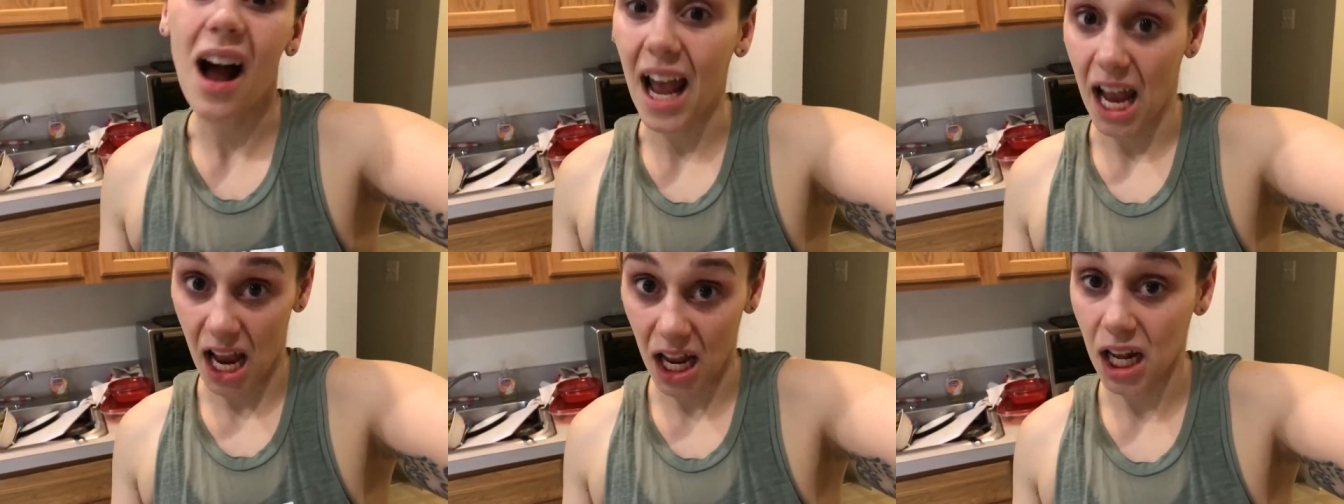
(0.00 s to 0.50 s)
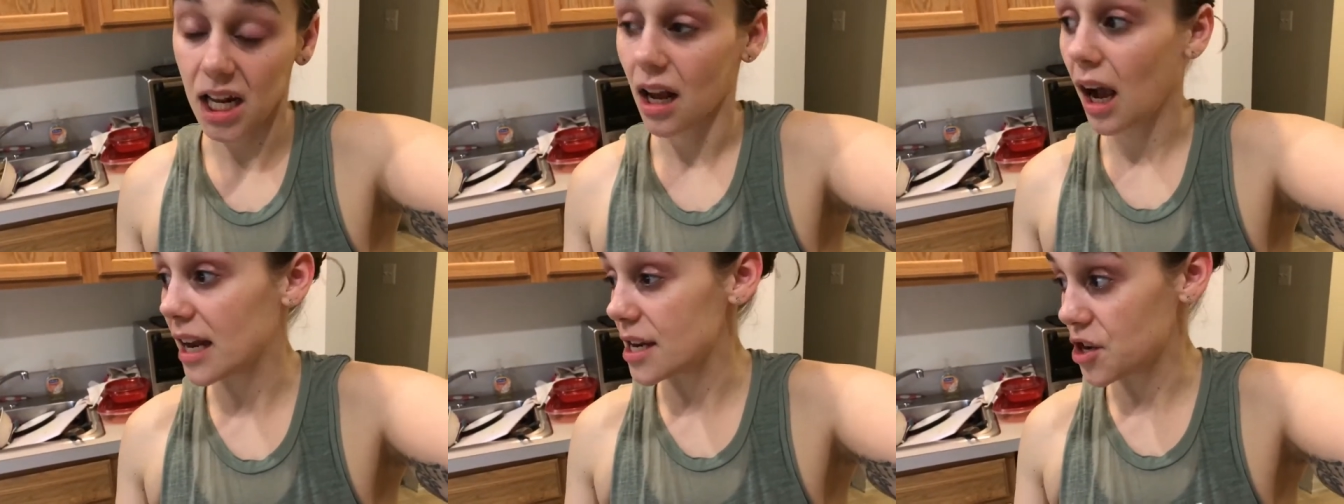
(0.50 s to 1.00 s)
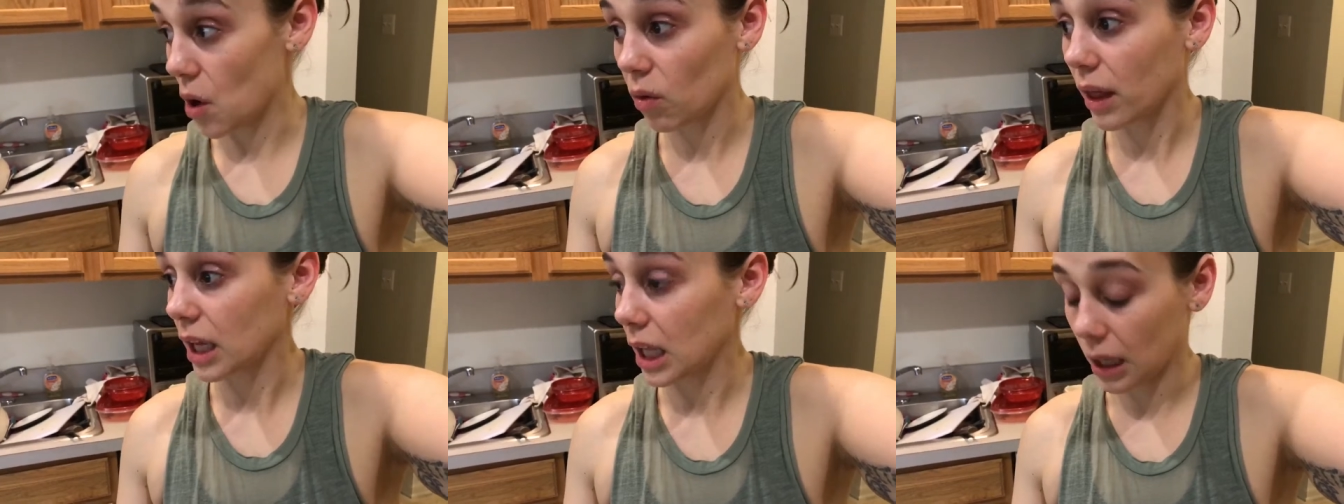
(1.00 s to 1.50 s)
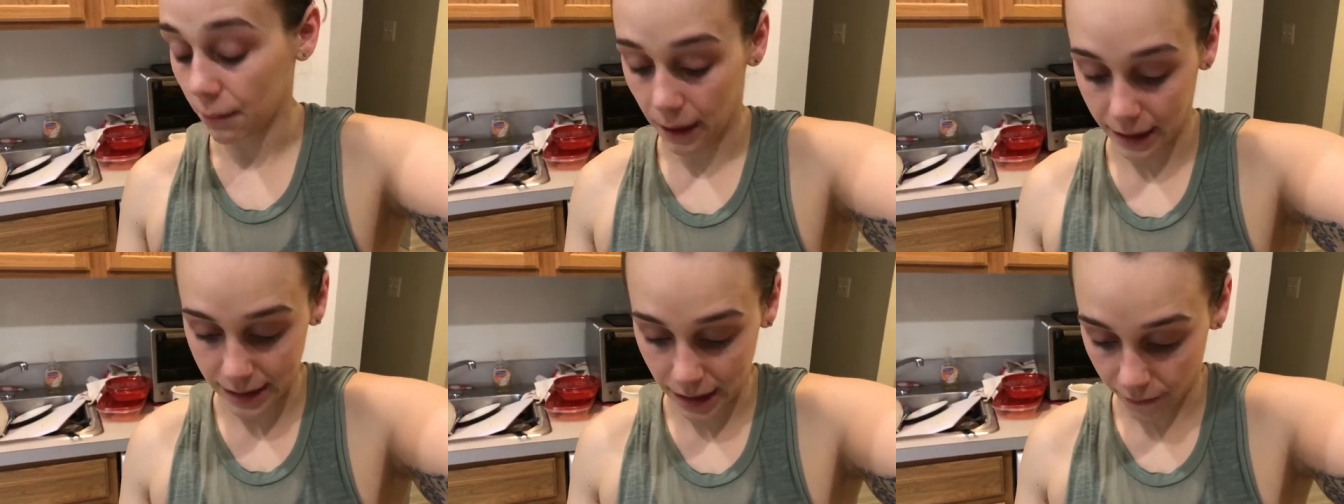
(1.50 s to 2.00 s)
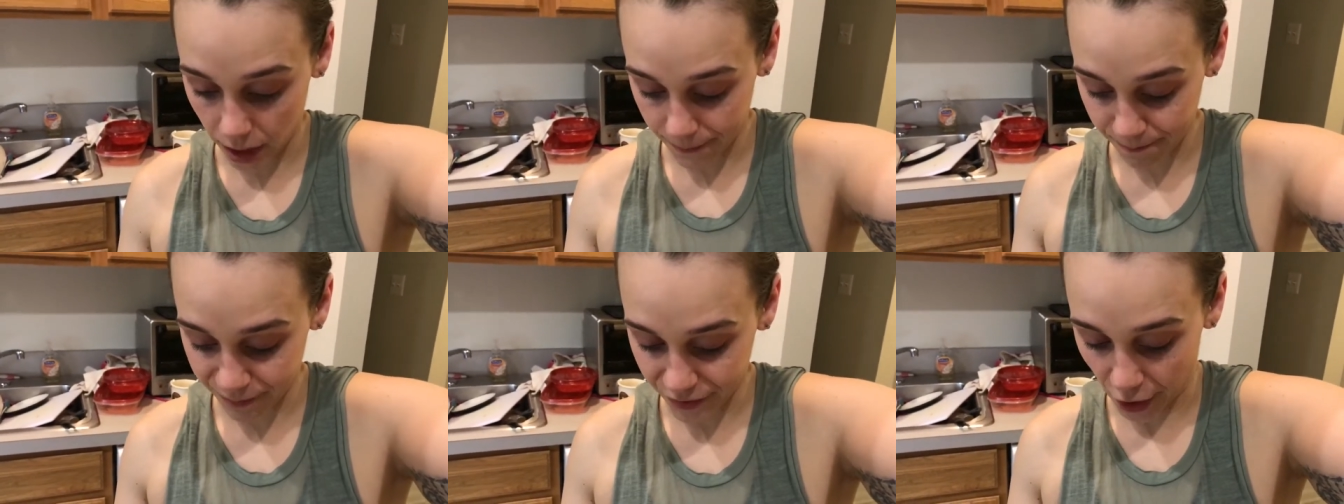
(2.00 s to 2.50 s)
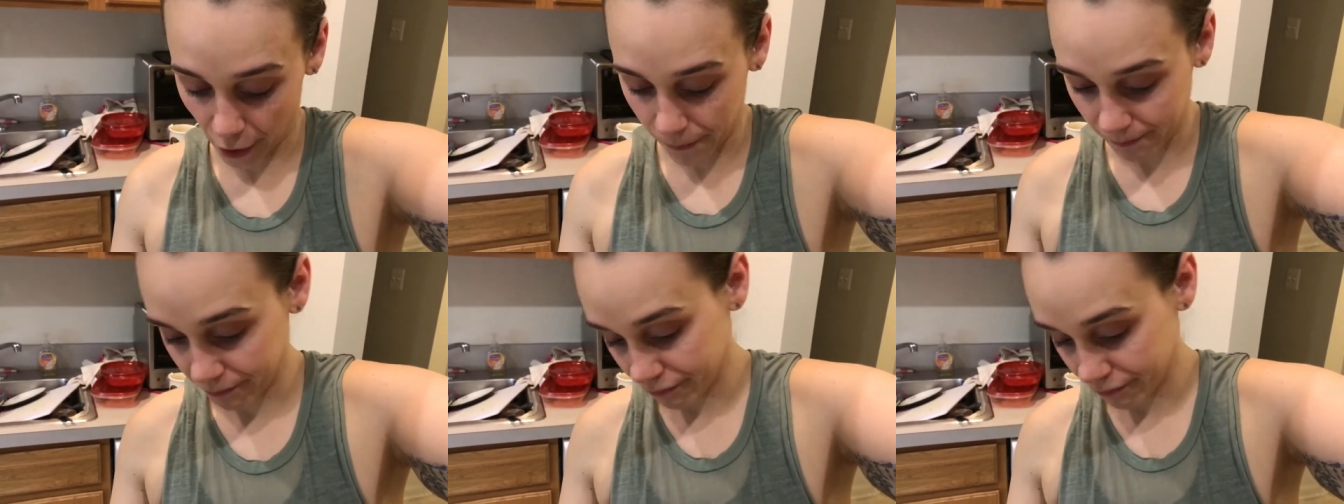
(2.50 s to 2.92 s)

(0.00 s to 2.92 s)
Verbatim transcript: I hate it. I don't like eating past 7, so.